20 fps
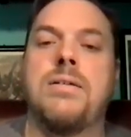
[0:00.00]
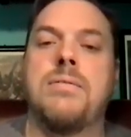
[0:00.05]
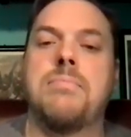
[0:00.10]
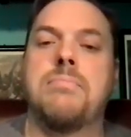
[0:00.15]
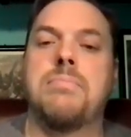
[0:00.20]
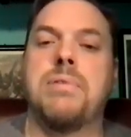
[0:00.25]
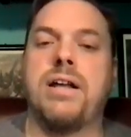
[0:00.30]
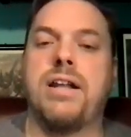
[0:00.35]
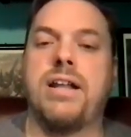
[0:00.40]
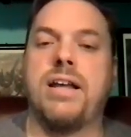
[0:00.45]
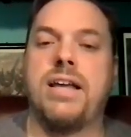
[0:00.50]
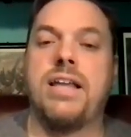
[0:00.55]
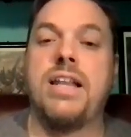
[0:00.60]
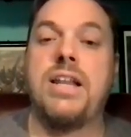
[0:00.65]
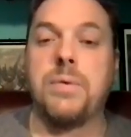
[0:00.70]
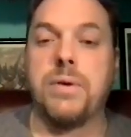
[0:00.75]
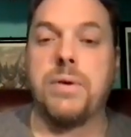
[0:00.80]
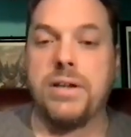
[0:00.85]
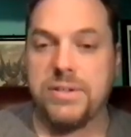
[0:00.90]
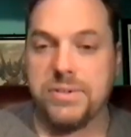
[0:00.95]
But
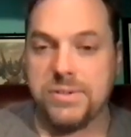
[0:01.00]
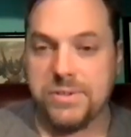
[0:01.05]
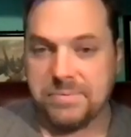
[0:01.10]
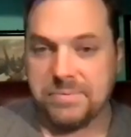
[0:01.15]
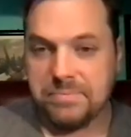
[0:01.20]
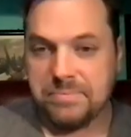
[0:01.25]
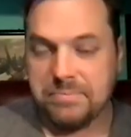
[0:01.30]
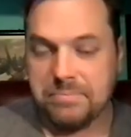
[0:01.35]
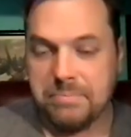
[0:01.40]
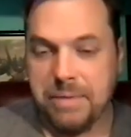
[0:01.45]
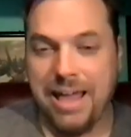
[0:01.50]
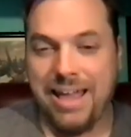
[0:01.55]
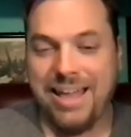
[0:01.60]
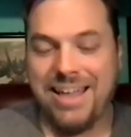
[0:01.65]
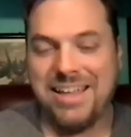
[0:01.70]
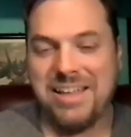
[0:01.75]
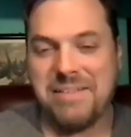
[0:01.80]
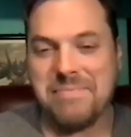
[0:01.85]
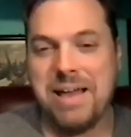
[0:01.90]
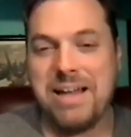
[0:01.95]
anyways,
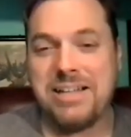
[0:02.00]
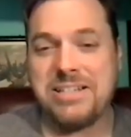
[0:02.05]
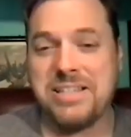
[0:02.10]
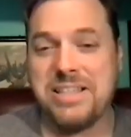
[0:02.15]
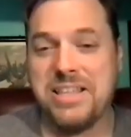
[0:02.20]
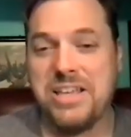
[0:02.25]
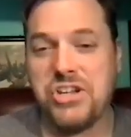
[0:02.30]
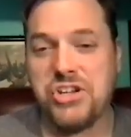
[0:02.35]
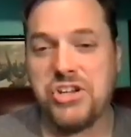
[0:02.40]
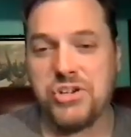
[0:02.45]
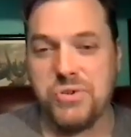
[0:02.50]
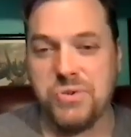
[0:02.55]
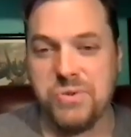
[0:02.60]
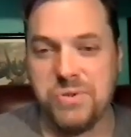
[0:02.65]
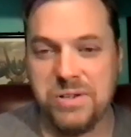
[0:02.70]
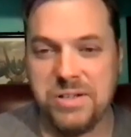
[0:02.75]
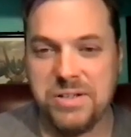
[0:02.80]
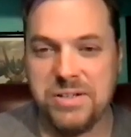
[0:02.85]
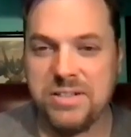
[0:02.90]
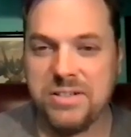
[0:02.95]
back to the issue.
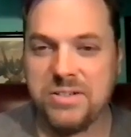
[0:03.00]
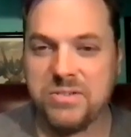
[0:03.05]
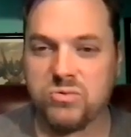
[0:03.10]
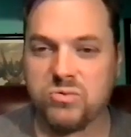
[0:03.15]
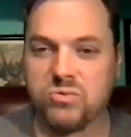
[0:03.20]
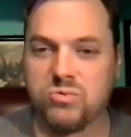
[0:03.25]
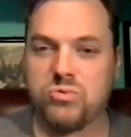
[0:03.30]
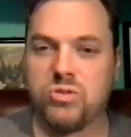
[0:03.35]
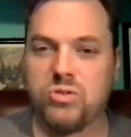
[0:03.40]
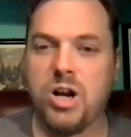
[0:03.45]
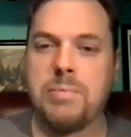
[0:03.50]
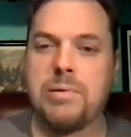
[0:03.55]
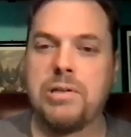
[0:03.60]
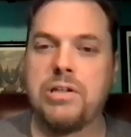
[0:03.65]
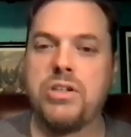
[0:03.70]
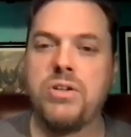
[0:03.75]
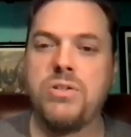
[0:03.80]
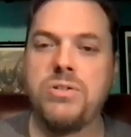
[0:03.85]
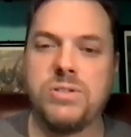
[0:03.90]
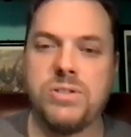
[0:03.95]
Robo
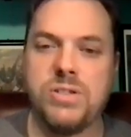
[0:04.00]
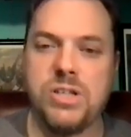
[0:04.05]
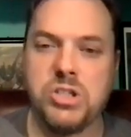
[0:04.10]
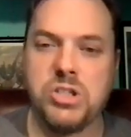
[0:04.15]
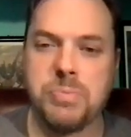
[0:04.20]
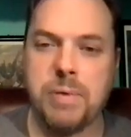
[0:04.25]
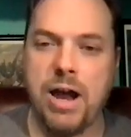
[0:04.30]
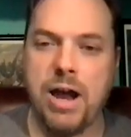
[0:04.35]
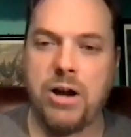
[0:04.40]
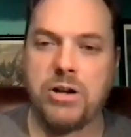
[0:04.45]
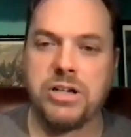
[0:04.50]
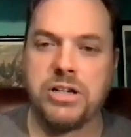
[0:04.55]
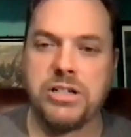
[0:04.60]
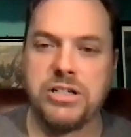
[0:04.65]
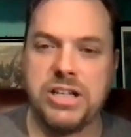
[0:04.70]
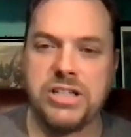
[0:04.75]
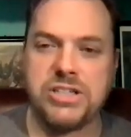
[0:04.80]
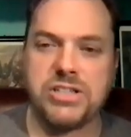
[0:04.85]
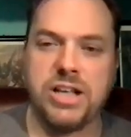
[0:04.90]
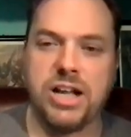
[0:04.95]
uses his power to
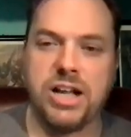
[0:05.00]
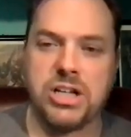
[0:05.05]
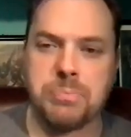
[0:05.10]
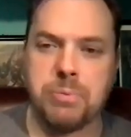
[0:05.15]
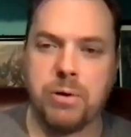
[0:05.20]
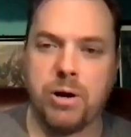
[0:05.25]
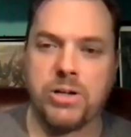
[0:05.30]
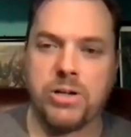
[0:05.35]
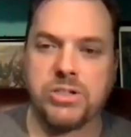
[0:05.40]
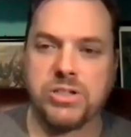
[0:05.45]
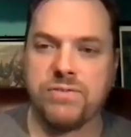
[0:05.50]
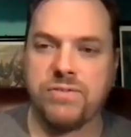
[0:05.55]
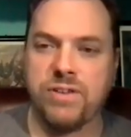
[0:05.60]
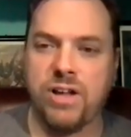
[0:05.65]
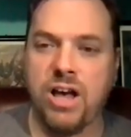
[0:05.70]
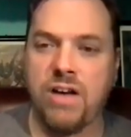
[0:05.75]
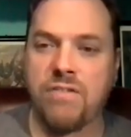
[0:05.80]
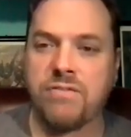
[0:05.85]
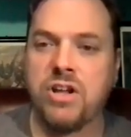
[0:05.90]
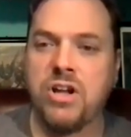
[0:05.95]
dislodge parts
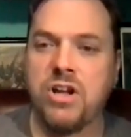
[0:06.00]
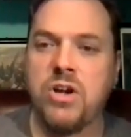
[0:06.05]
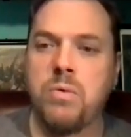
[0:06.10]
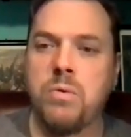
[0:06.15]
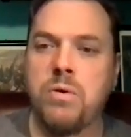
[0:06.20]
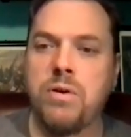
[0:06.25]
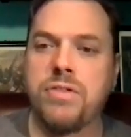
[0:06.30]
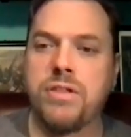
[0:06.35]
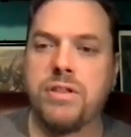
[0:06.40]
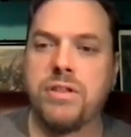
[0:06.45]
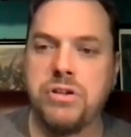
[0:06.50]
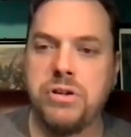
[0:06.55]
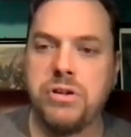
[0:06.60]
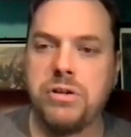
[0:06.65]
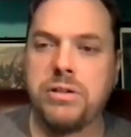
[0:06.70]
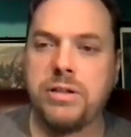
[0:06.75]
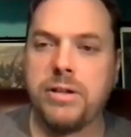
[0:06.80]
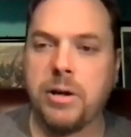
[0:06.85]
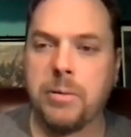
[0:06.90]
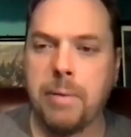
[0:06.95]
involved with a
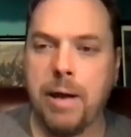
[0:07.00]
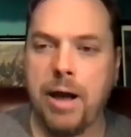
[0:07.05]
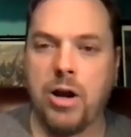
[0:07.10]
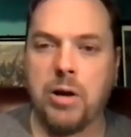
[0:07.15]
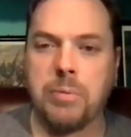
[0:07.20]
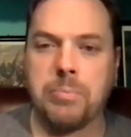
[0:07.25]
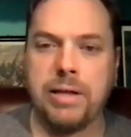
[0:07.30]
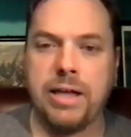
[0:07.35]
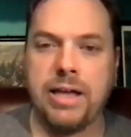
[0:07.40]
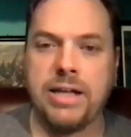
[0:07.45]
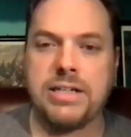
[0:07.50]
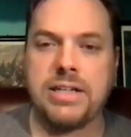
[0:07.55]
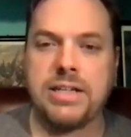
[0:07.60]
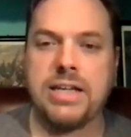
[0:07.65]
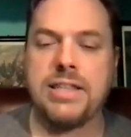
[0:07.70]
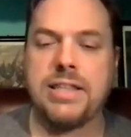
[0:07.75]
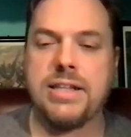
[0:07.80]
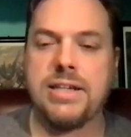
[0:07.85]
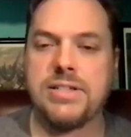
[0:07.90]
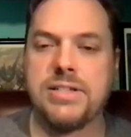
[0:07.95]
nuclear power plant,
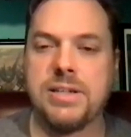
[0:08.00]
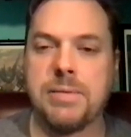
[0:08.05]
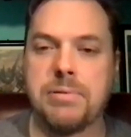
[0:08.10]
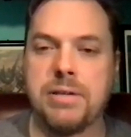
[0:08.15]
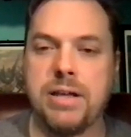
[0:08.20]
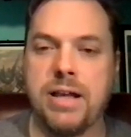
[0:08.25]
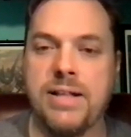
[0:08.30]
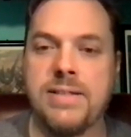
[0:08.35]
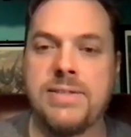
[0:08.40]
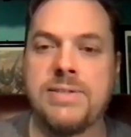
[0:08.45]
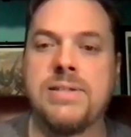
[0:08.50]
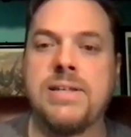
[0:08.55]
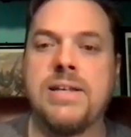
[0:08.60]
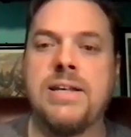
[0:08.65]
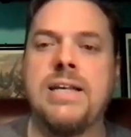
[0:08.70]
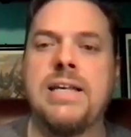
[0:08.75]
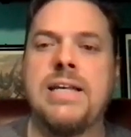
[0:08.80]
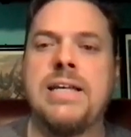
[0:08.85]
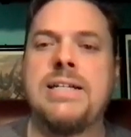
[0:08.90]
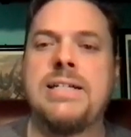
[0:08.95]
and the Decepticons
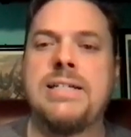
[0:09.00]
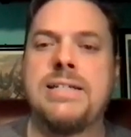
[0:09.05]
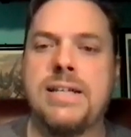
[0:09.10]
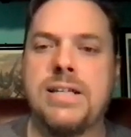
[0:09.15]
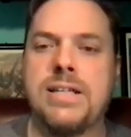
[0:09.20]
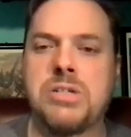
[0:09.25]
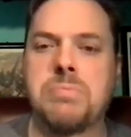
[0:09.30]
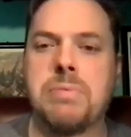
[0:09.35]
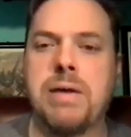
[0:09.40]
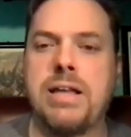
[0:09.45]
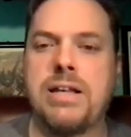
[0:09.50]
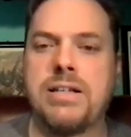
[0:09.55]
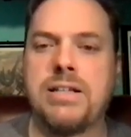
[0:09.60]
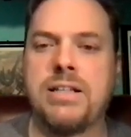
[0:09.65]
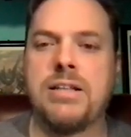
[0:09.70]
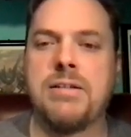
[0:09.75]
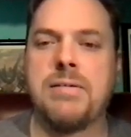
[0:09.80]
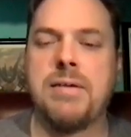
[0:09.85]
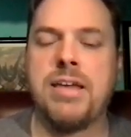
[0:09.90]
dismantle it and